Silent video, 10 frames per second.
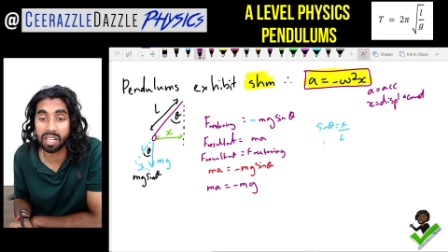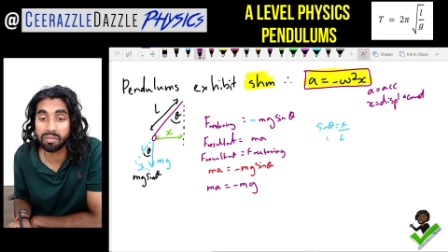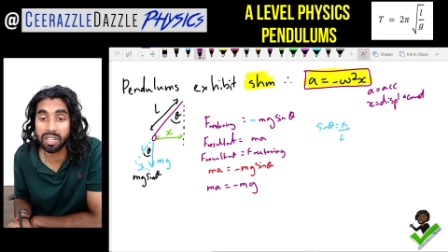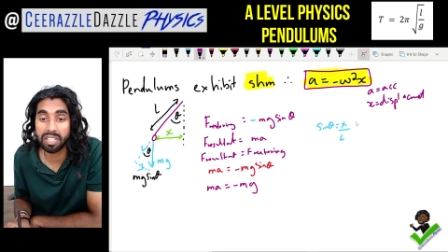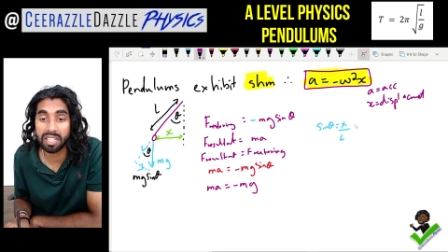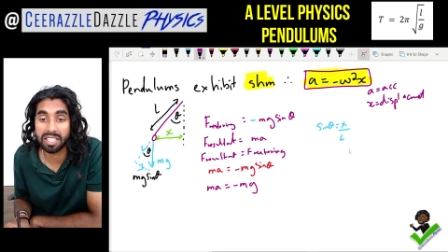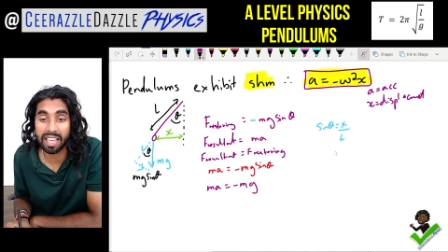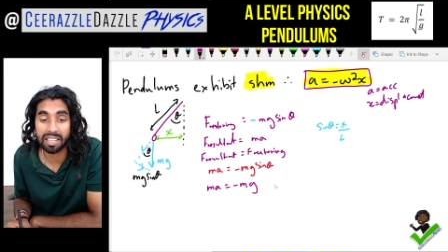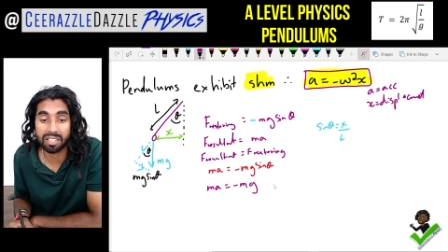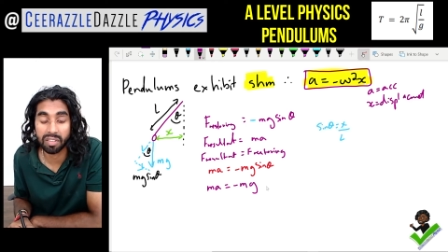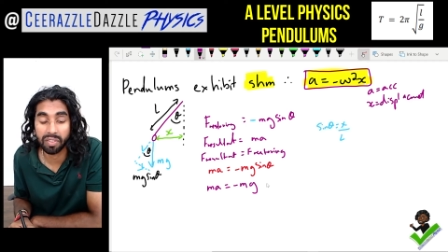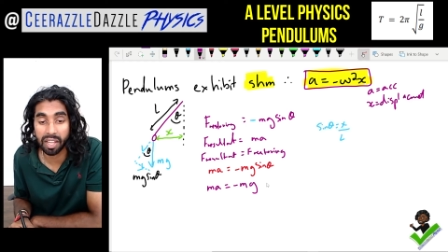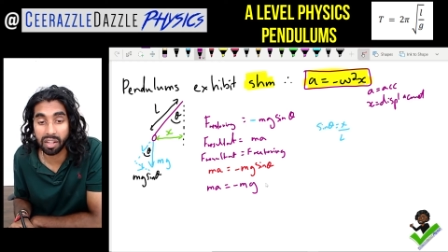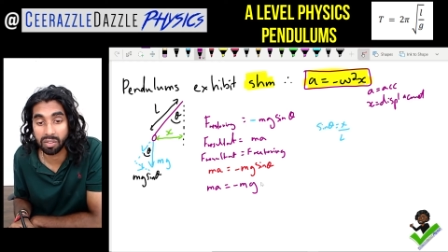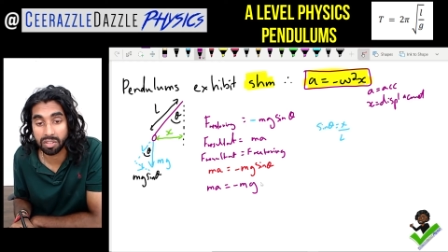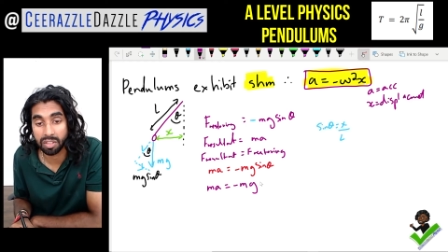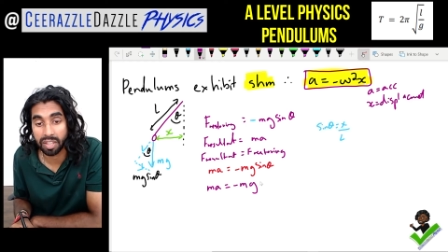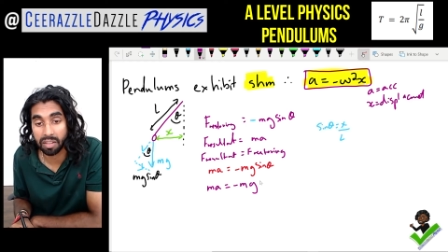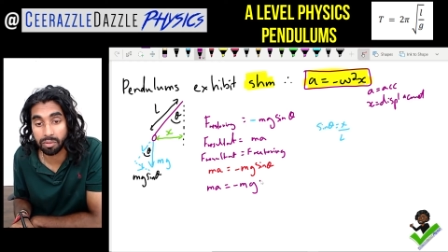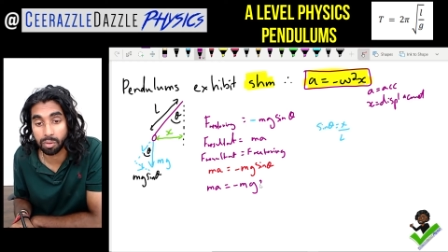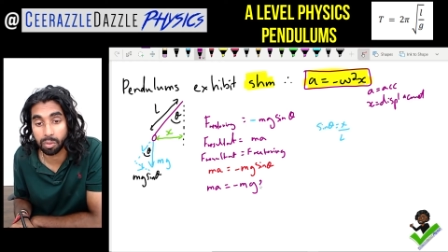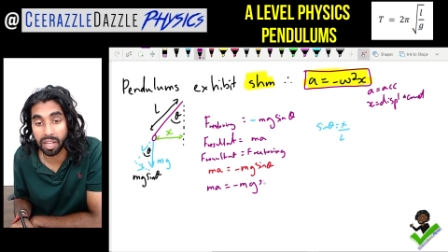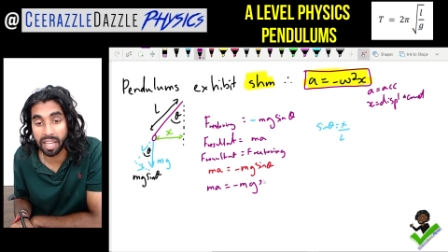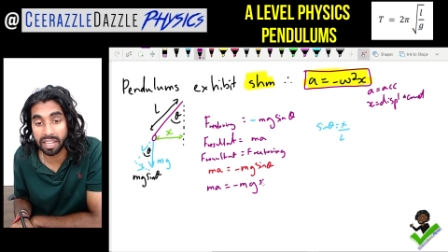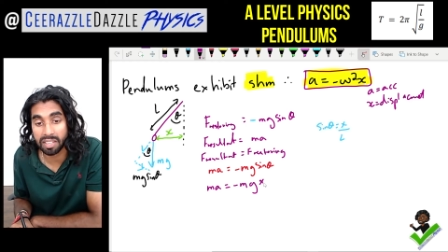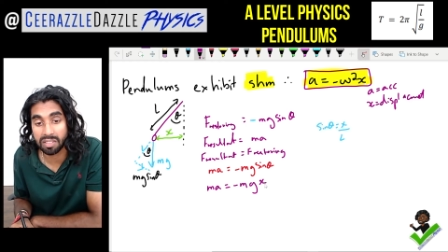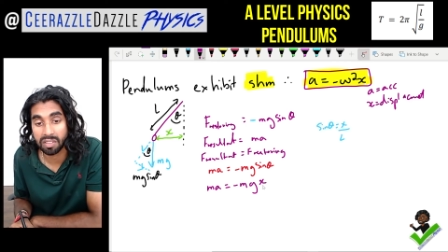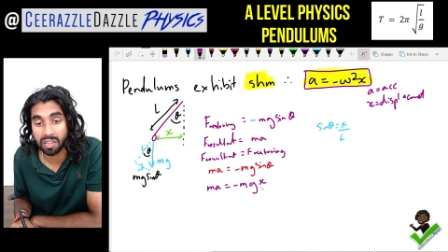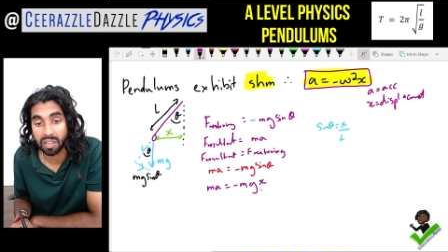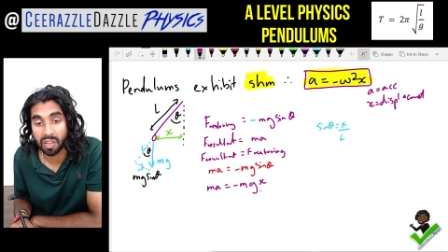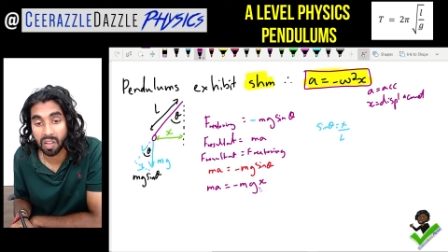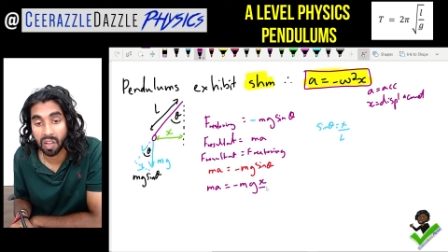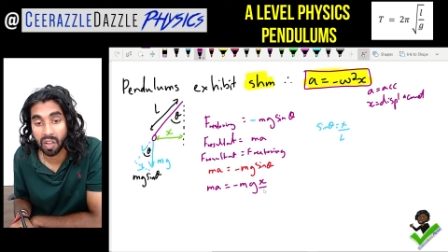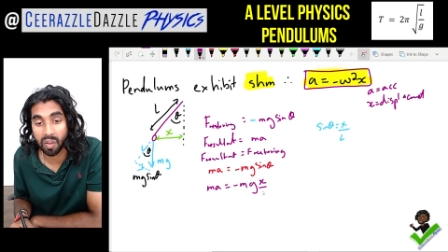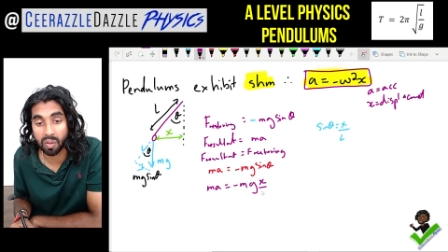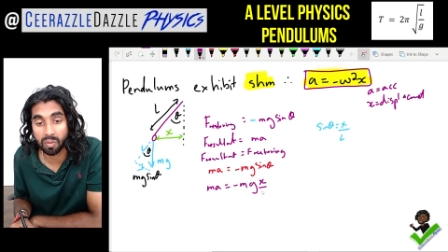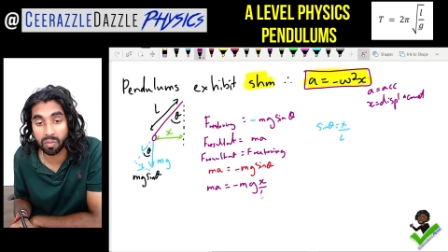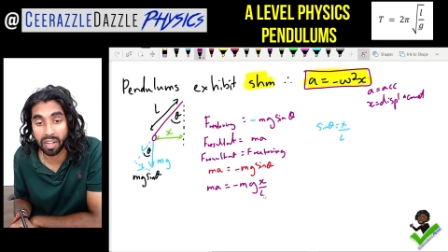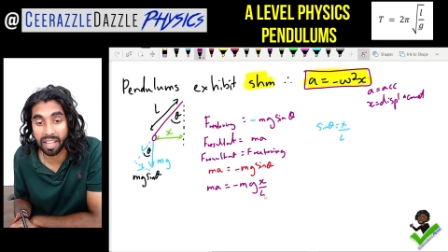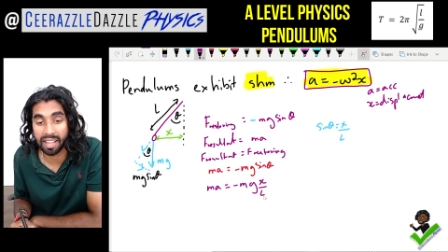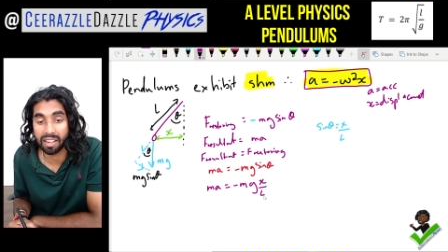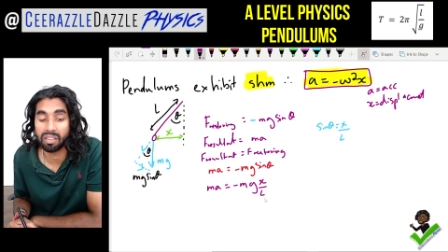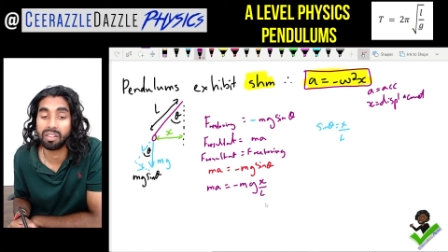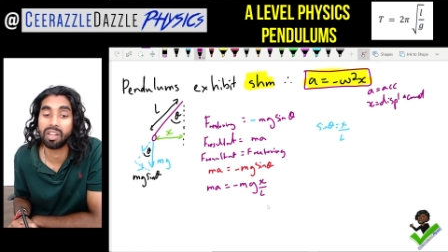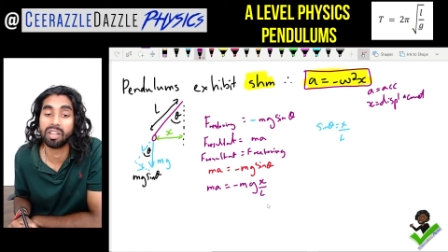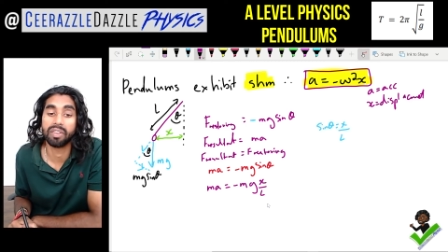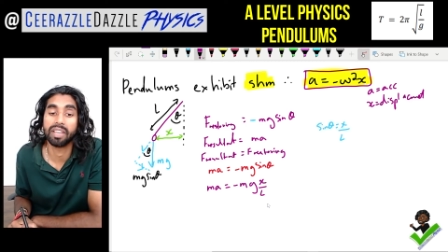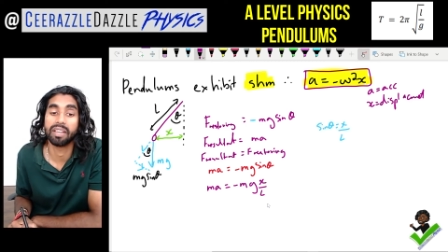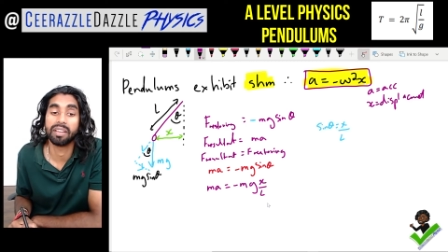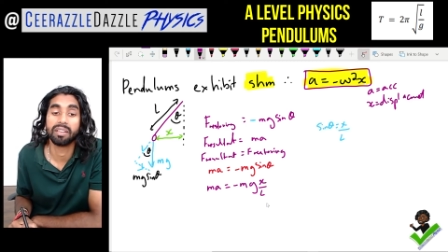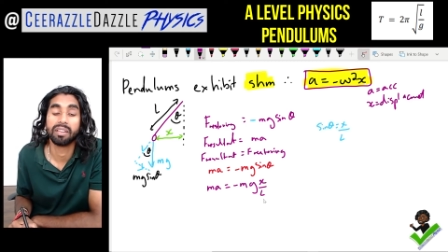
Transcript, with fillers: theta is x over L. So therefore, x over L over here.